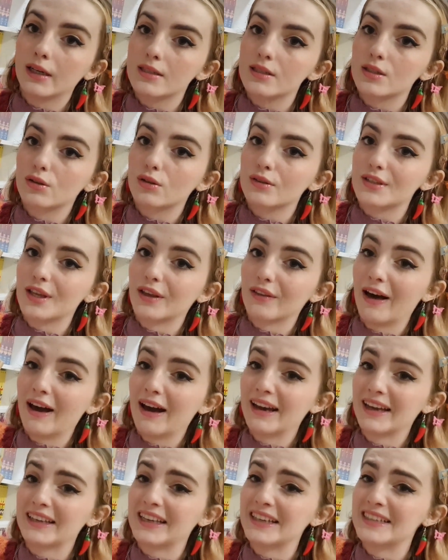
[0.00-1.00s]
store so that
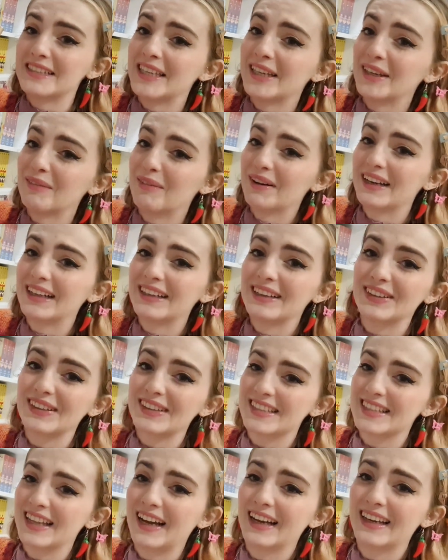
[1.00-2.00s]
I can see what it
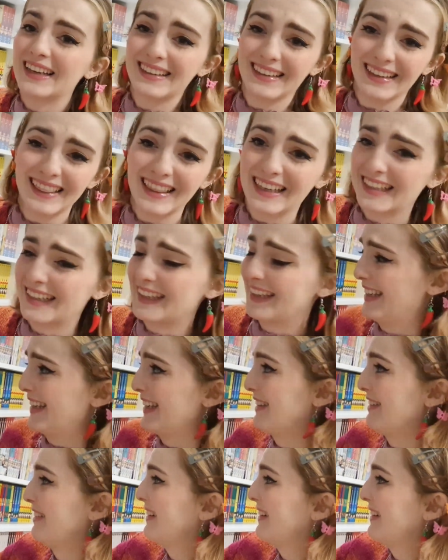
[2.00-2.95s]
looks like? Thank you.